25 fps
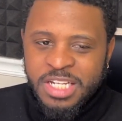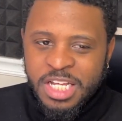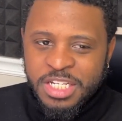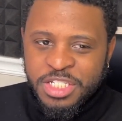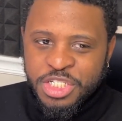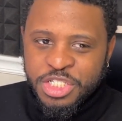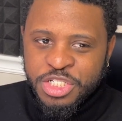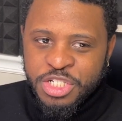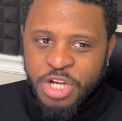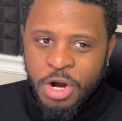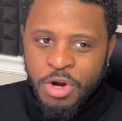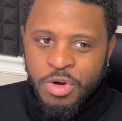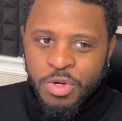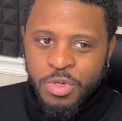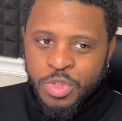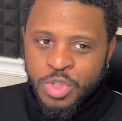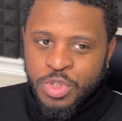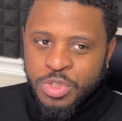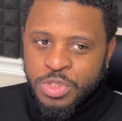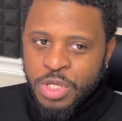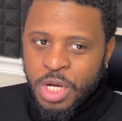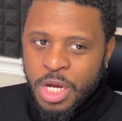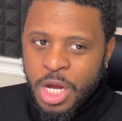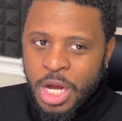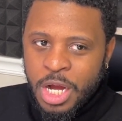Turtles
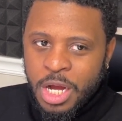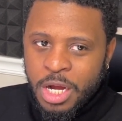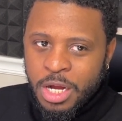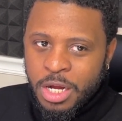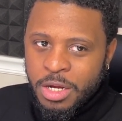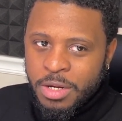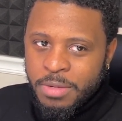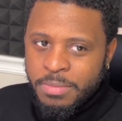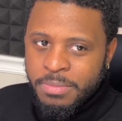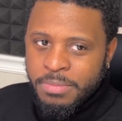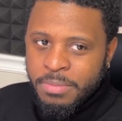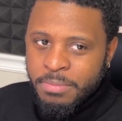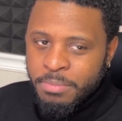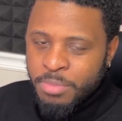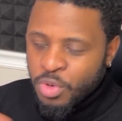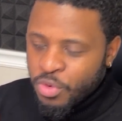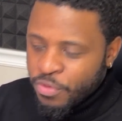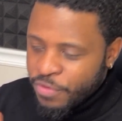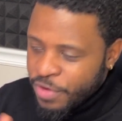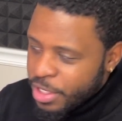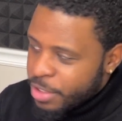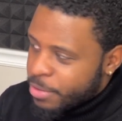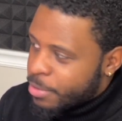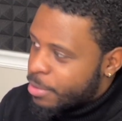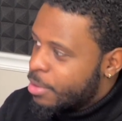
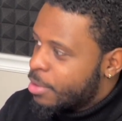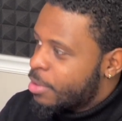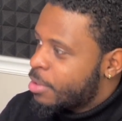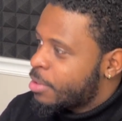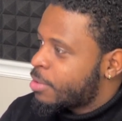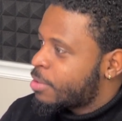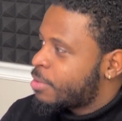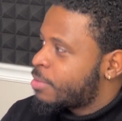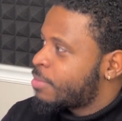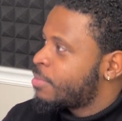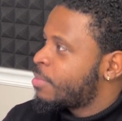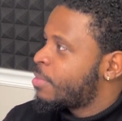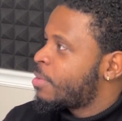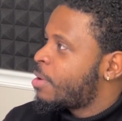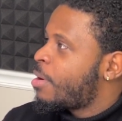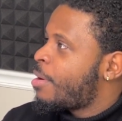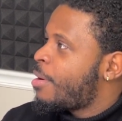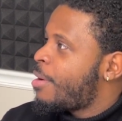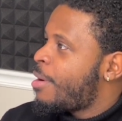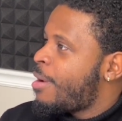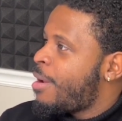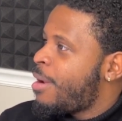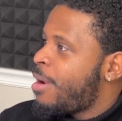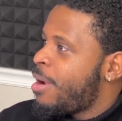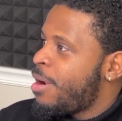movie
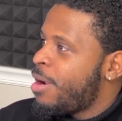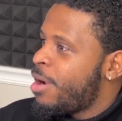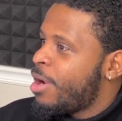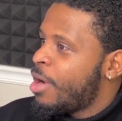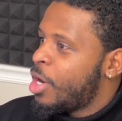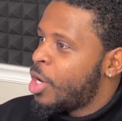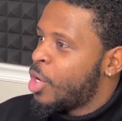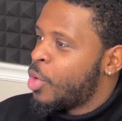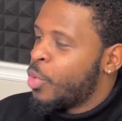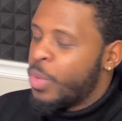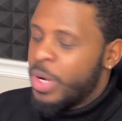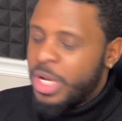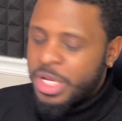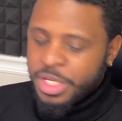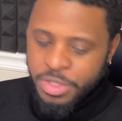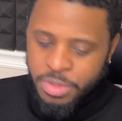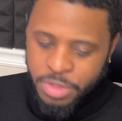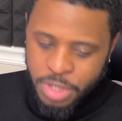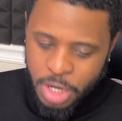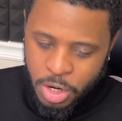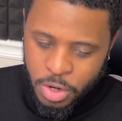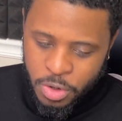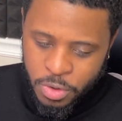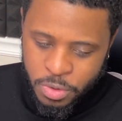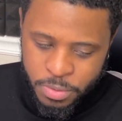with, you
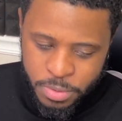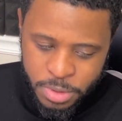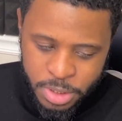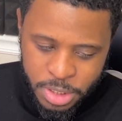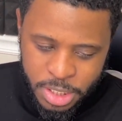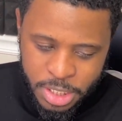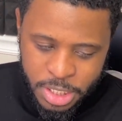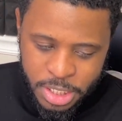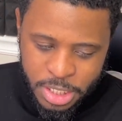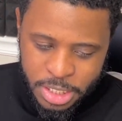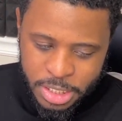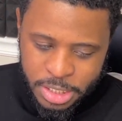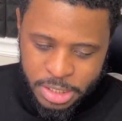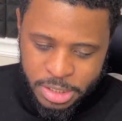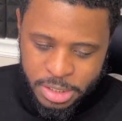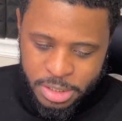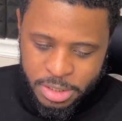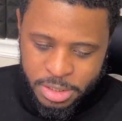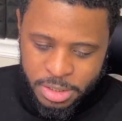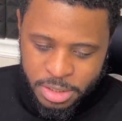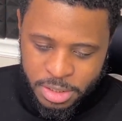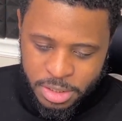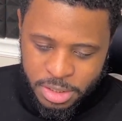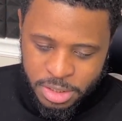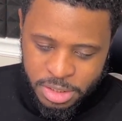know,
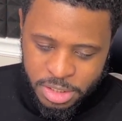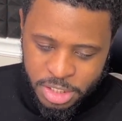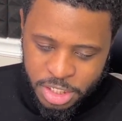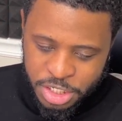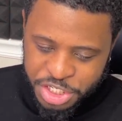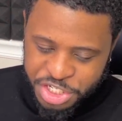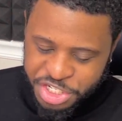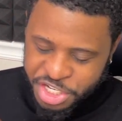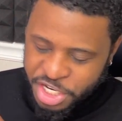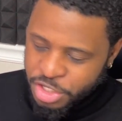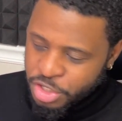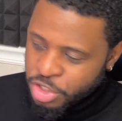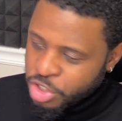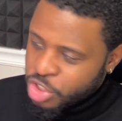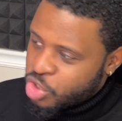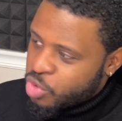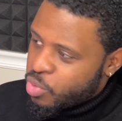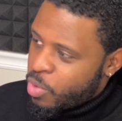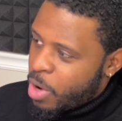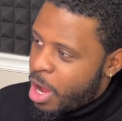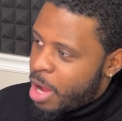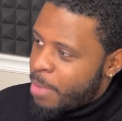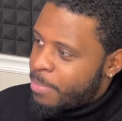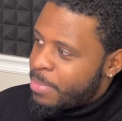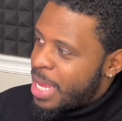the gender
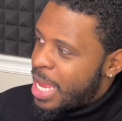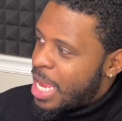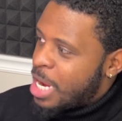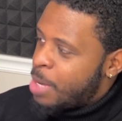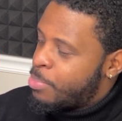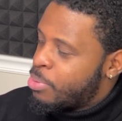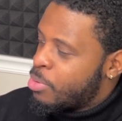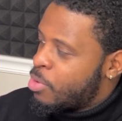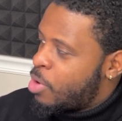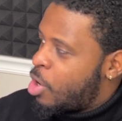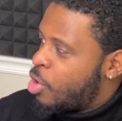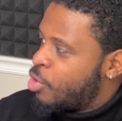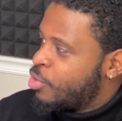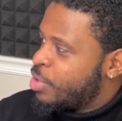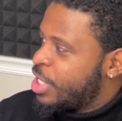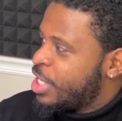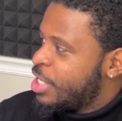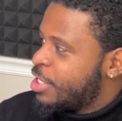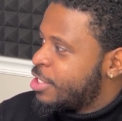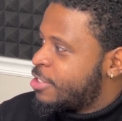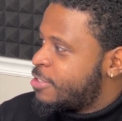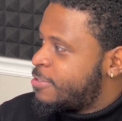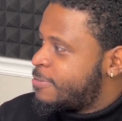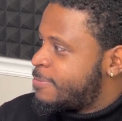swap April O'Neil.